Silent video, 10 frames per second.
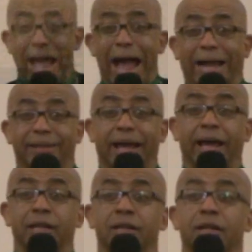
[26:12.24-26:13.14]
And
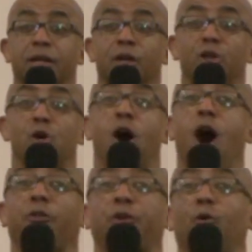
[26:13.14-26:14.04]
then you
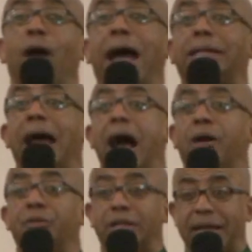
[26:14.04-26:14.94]
also write
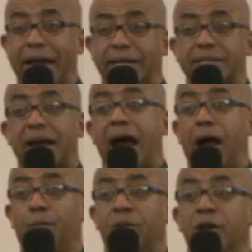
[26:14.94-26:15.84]
down the date and
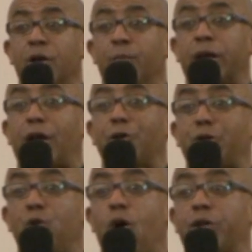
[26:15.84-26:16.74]
time
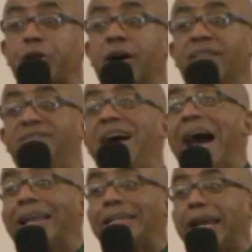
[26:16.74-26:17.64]
because you want to
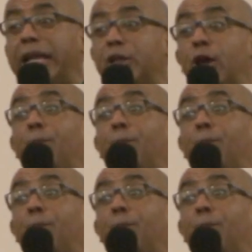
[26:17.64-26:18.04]
validate the